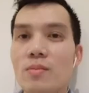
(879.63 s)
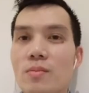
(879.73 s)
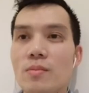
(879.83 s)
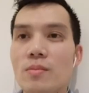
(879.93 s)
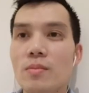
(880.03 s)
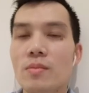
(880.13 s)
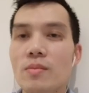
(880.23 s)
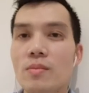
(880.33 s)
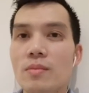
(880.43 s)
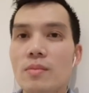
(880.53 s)

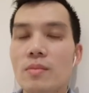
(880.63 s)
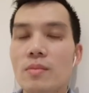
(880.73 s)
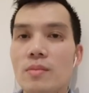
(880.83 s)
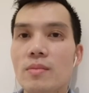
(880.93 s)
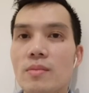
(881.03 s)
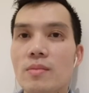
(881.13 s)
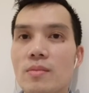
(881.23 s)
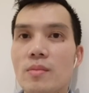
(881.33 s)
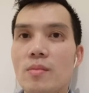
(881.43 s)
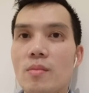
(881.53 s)

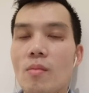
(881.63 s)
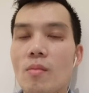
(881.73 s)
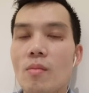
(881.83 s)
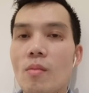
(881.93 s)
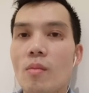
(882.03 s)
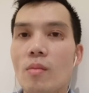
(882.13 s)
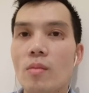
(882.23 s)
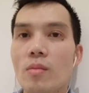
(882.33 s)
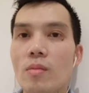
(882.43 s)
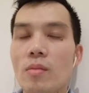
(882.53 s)

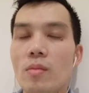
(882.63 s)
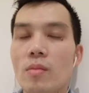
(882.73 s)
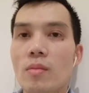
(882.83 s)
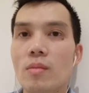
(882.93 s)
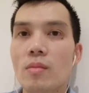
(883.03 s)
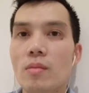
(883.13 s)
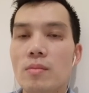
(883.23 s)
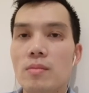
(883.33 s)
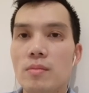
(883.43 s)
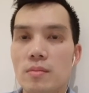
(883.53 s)

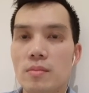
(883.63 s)
The person shown says nothing.